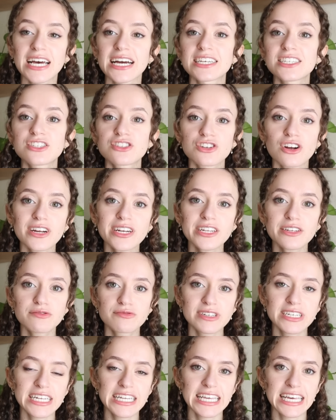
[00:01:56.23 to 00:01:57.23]
I started
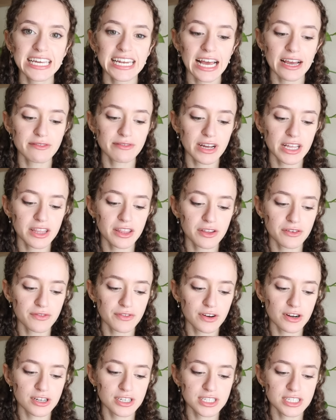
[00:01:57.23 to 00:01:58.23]
reading it. I read the
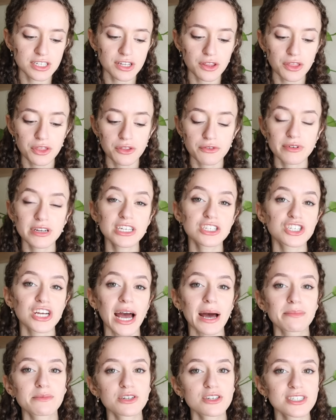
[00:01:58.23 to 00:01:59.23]
first three
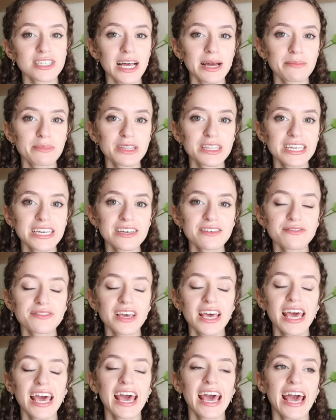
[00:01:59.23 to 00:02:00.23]
chapters, I believe,
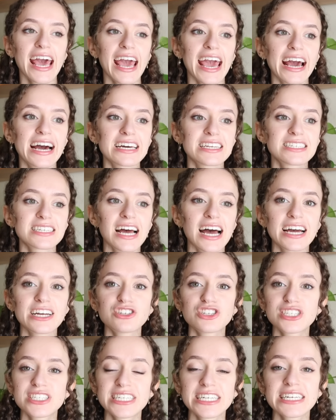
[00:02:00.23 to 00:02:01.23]
and I
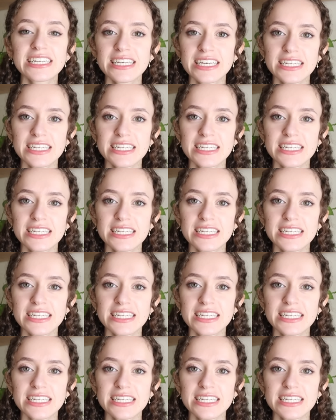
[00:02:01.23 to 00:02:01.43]
just didn't